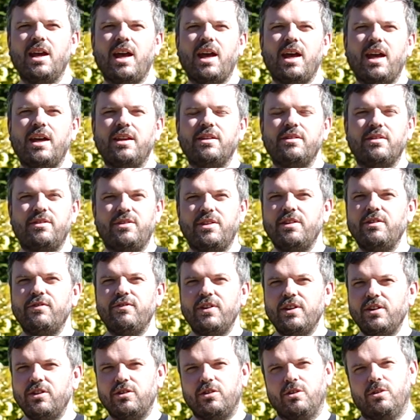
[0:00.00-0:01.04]
And this
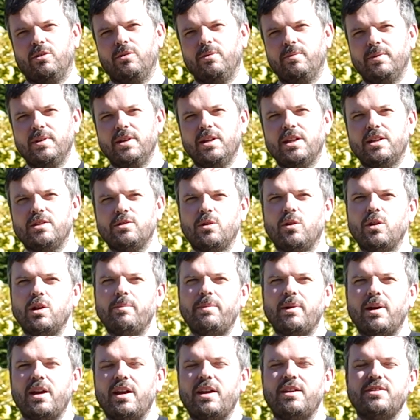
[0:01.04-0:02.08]
video is all
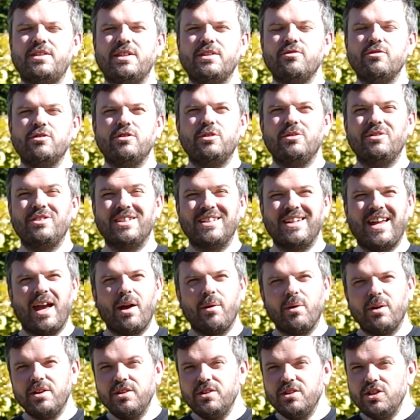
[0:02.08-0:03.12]
about us introducing
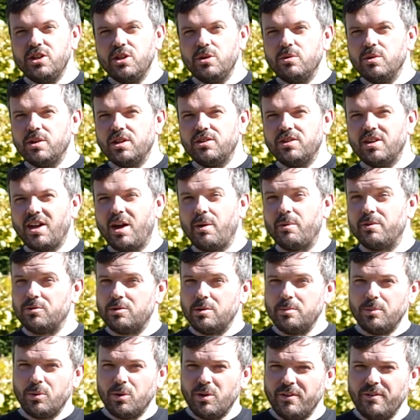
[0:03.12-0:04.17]
our new guitar, which
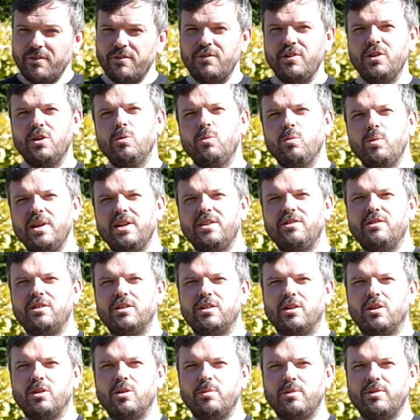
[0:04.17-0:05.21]
we bought a few weeks
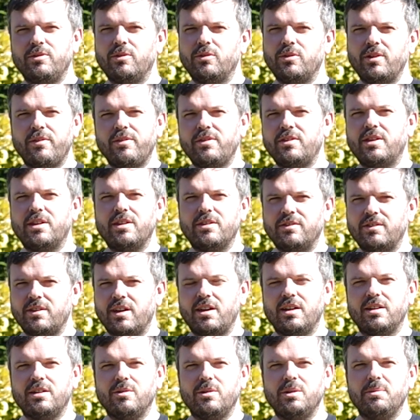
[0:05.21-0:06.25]
ago before everything
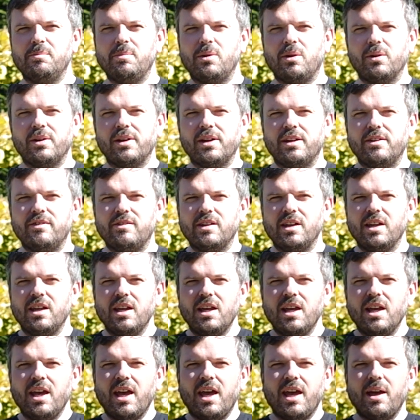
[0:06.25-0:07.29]
started going bonkers.
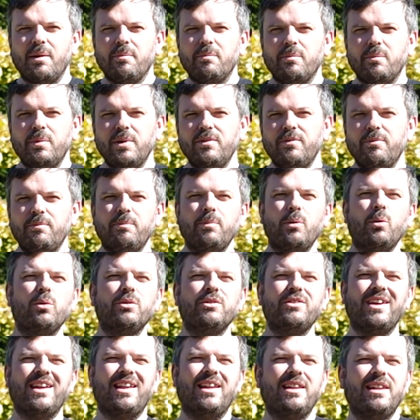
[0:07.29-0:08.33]
We've
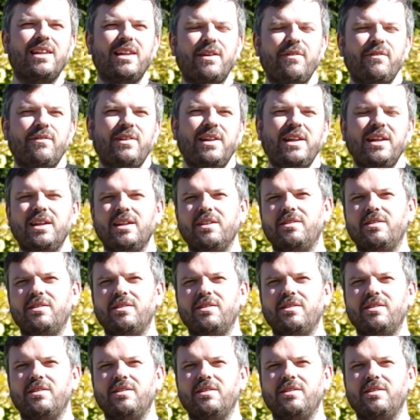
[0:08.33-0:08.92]
bought a lovely